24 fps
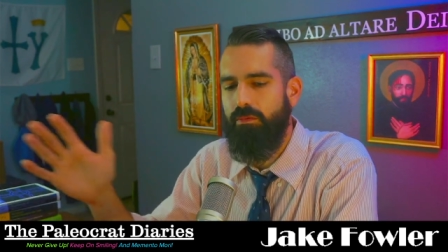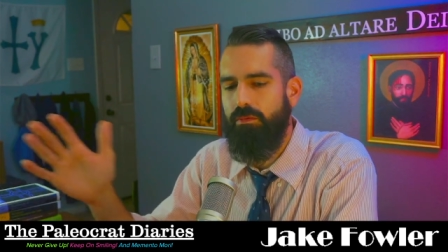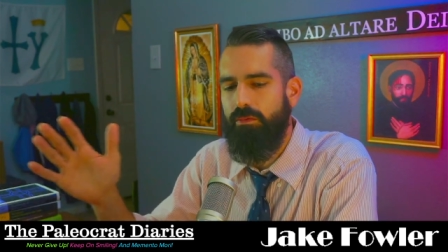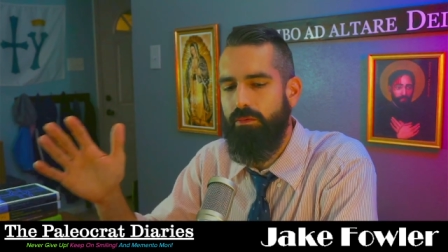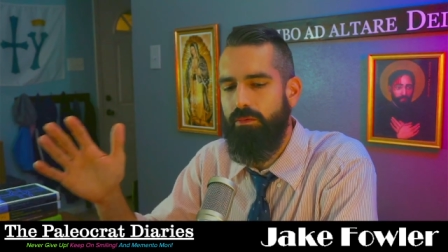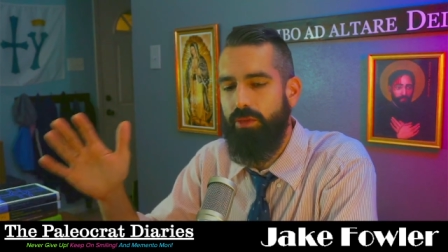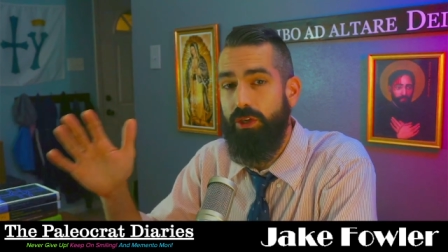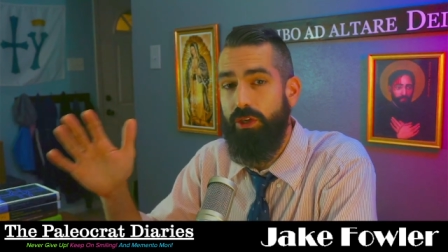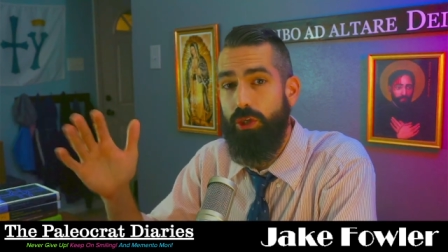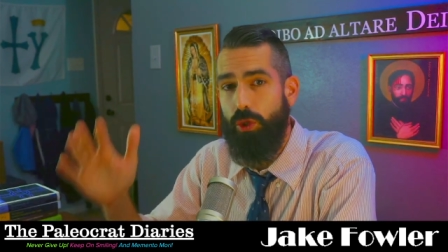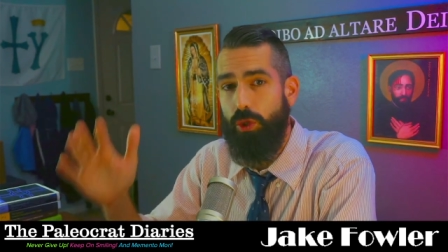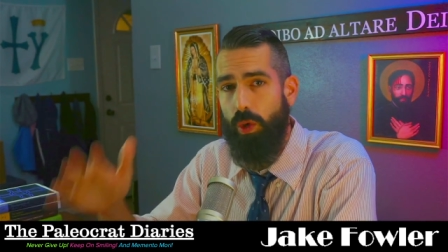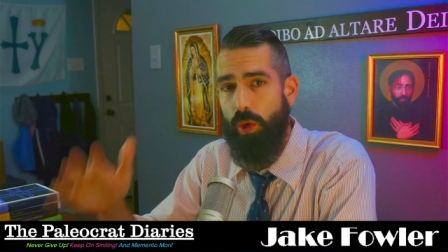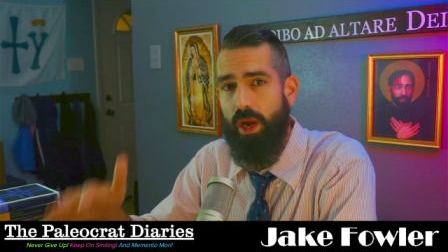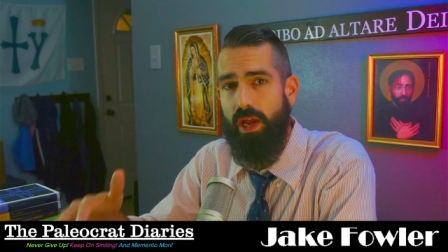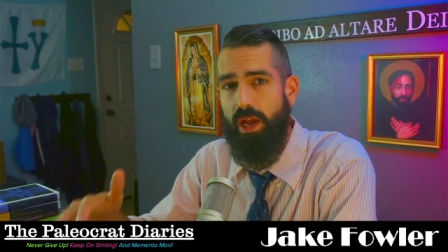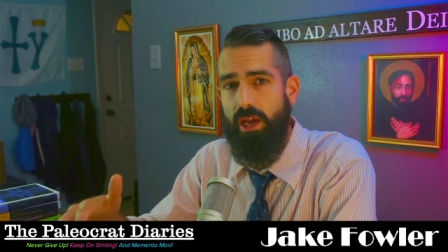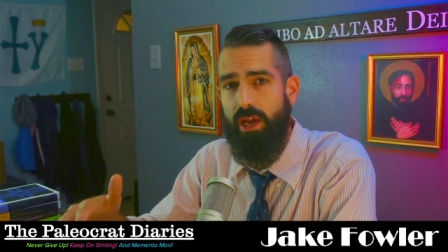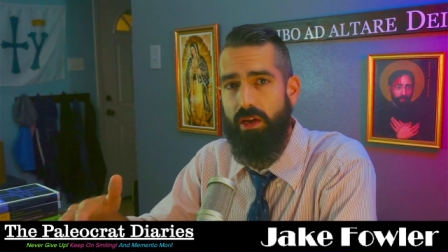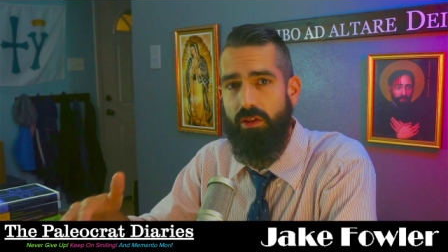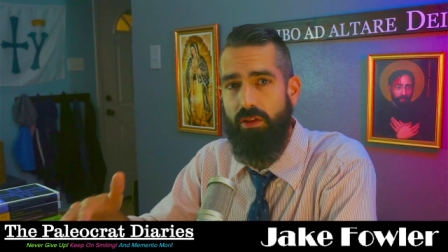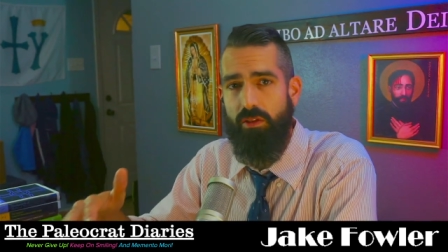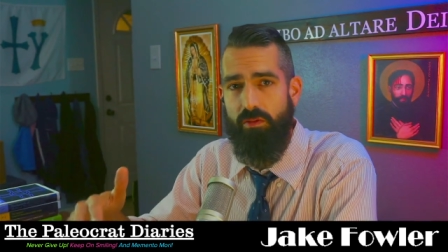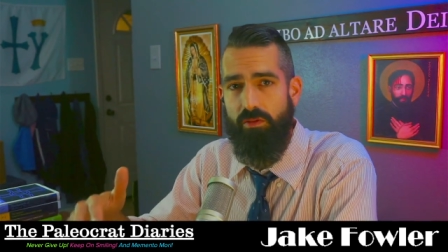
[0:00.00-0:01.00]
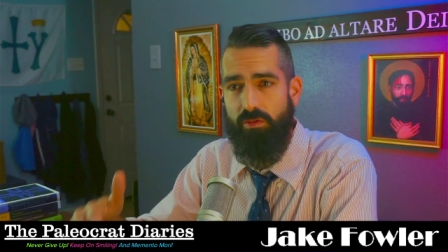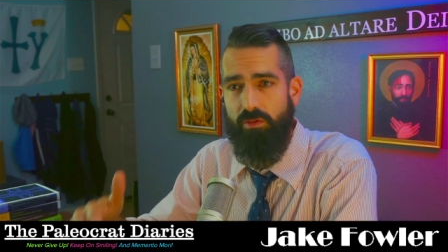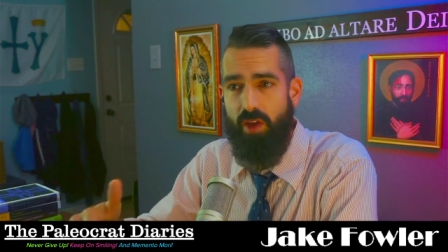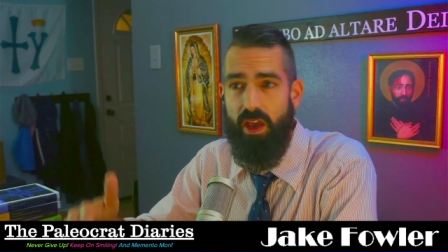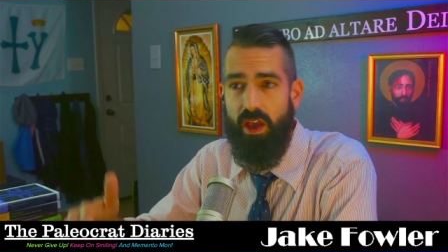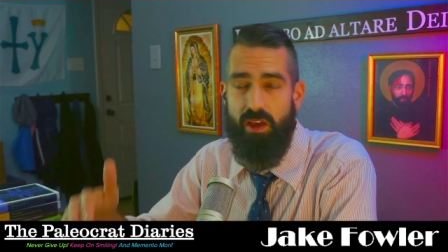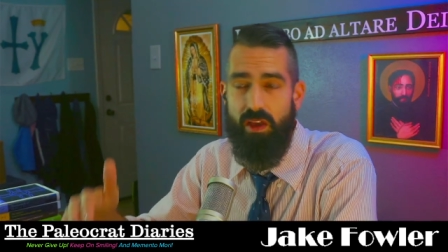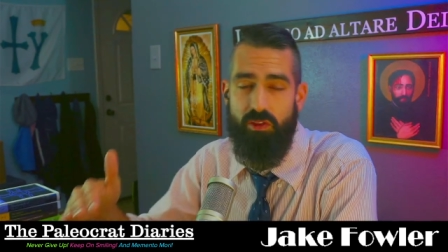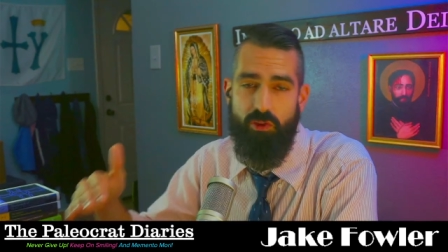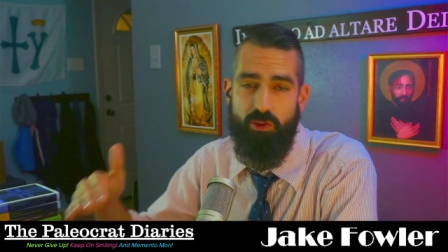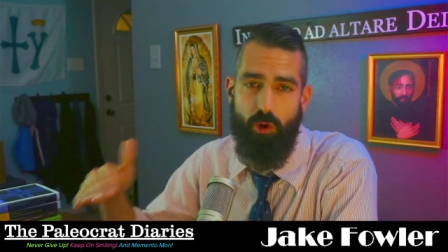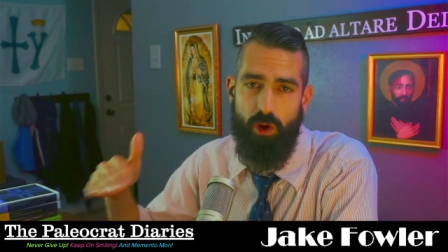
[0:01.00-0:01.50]
betrayed the
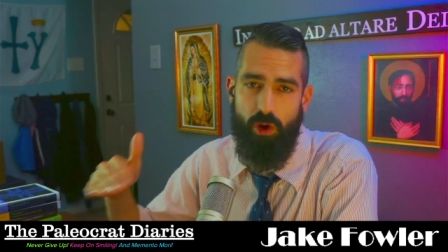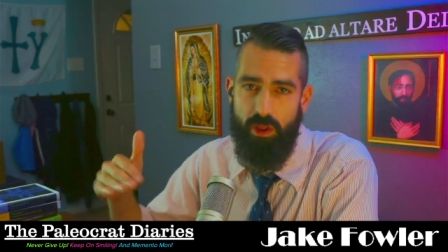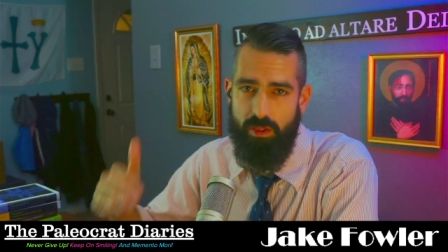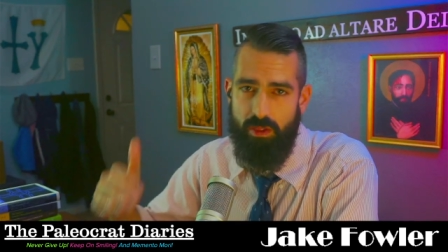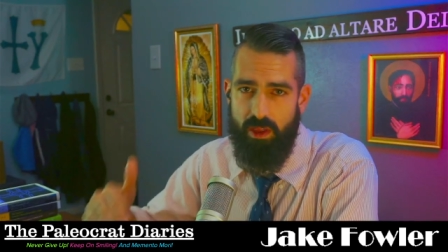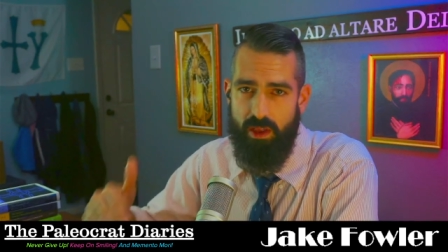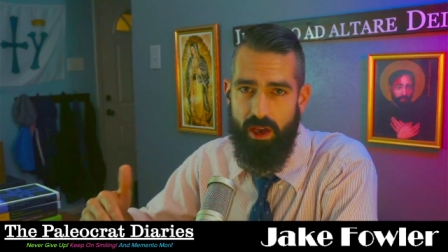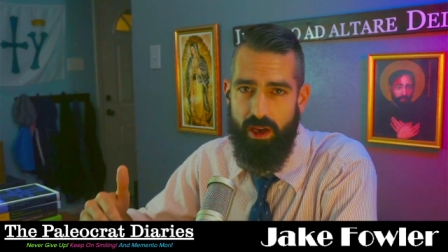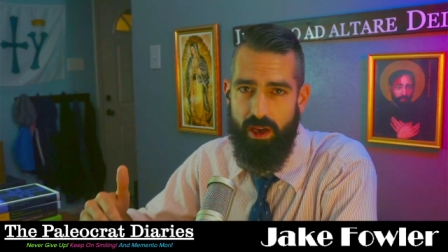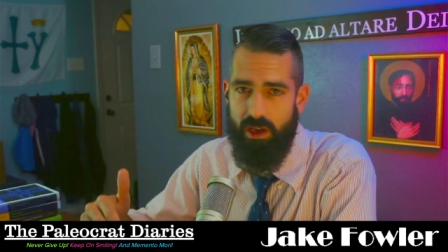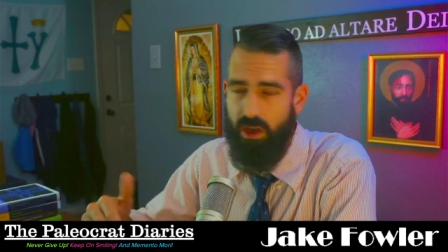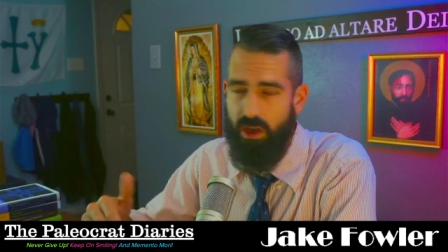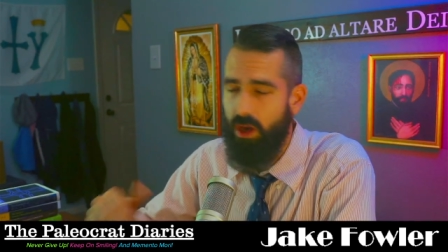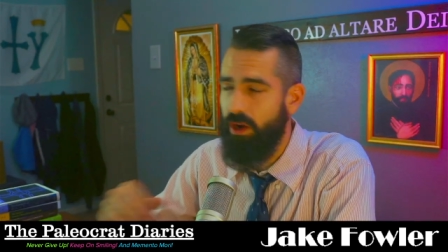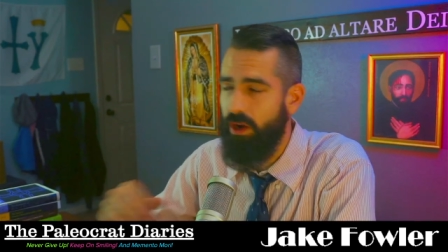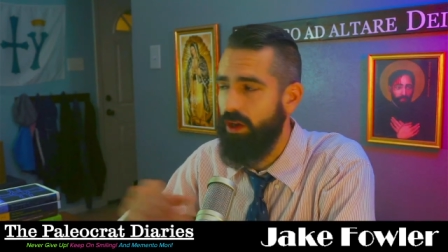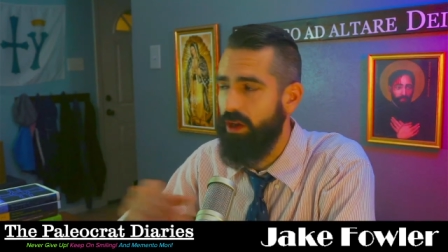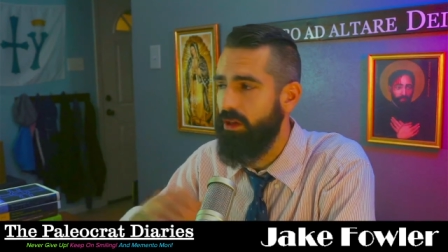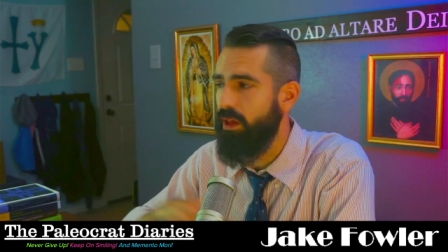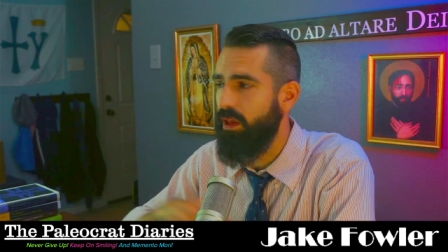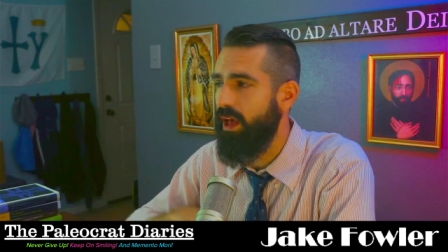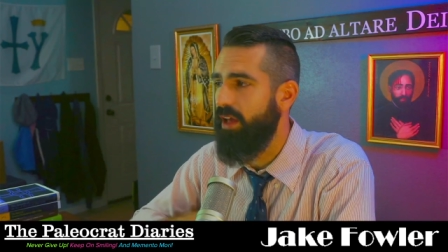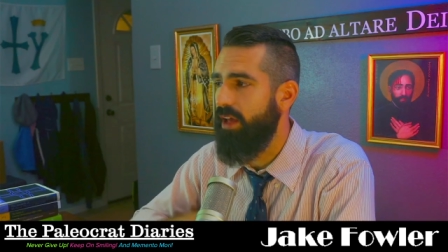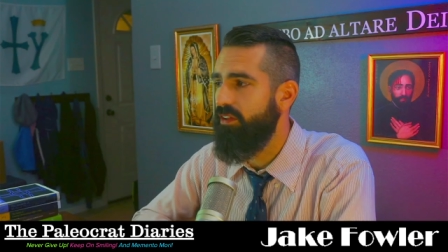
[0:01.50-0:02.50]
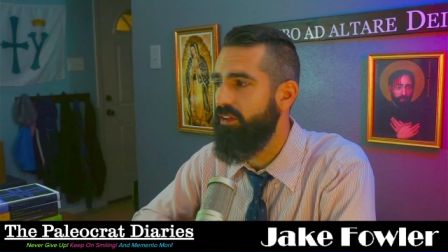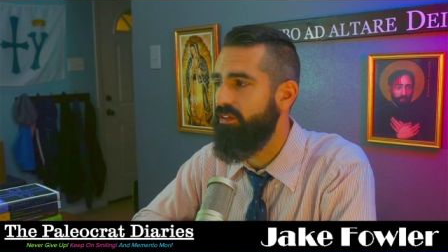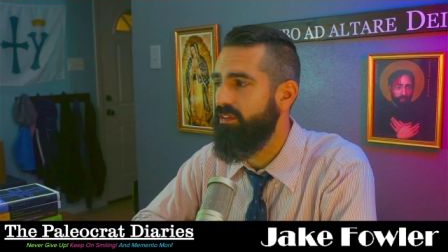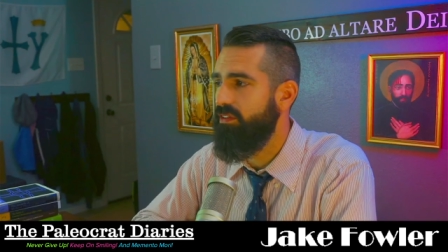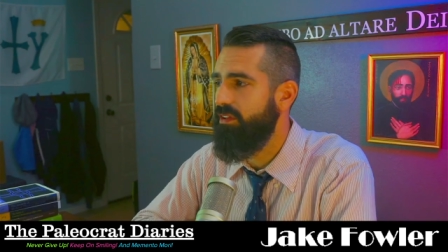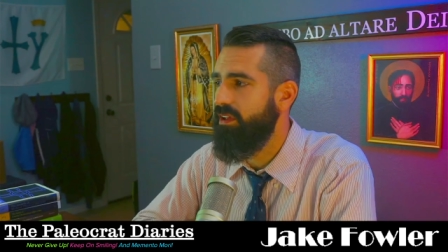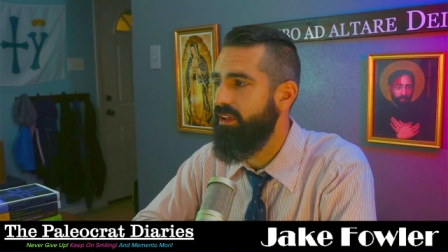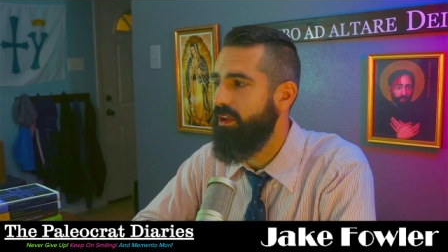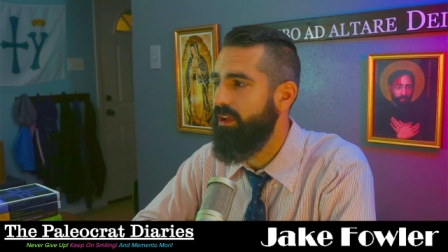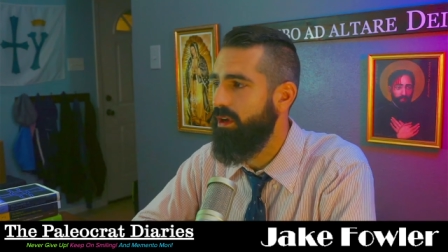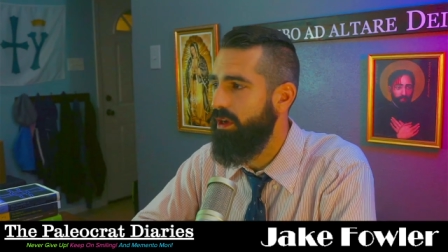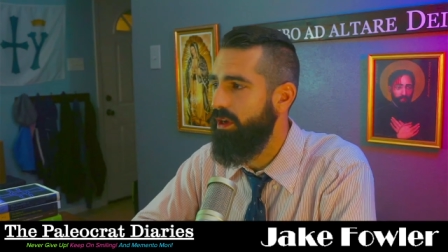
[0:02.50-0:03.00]
faith during the iconoclast
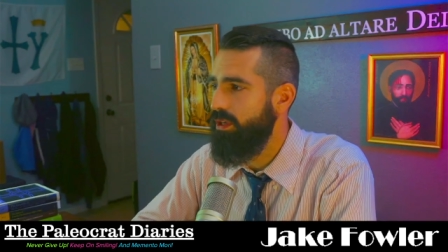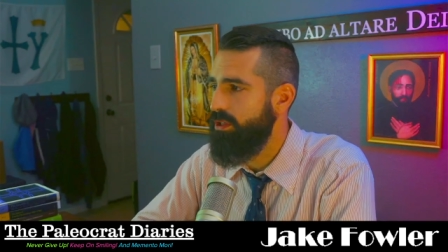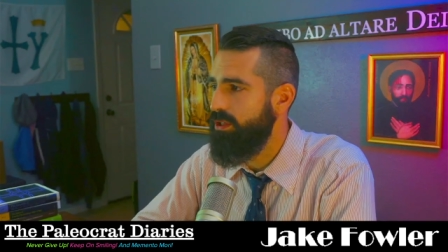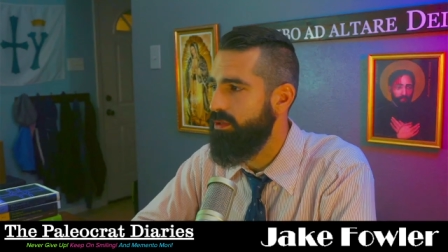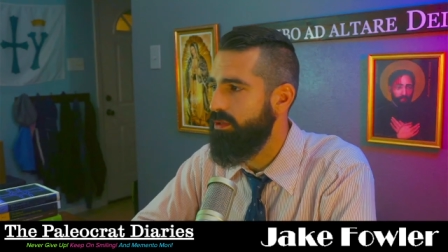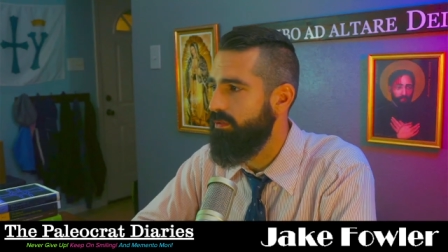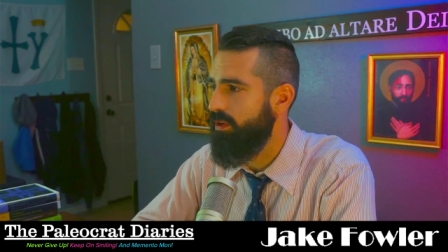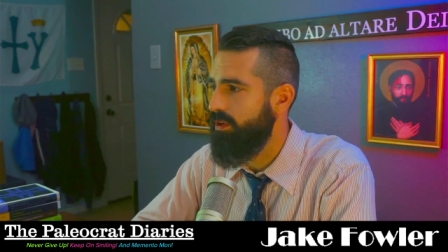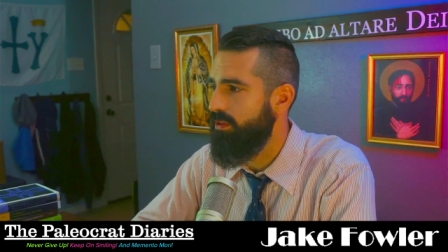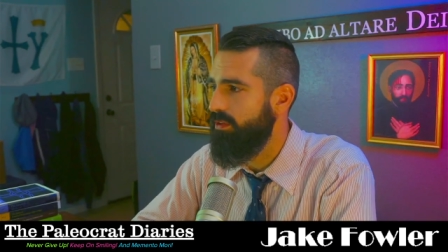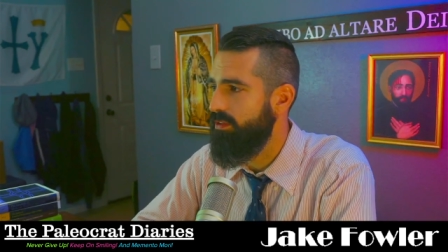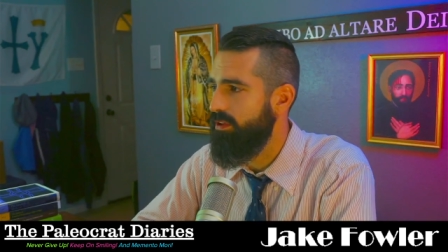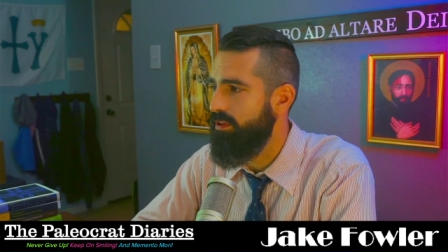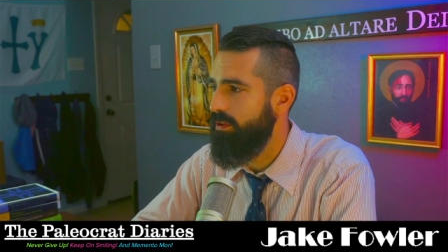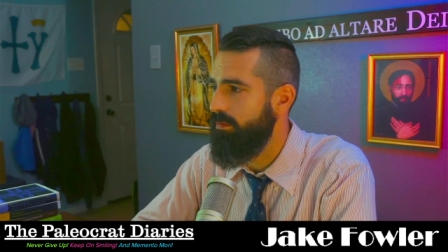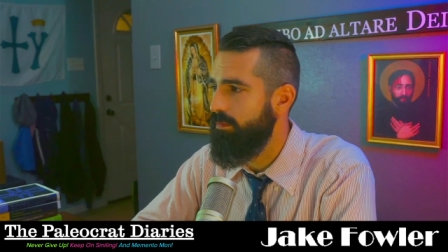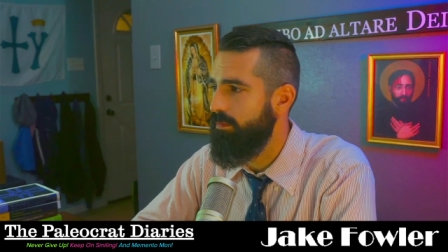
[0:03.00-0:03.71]
controversy.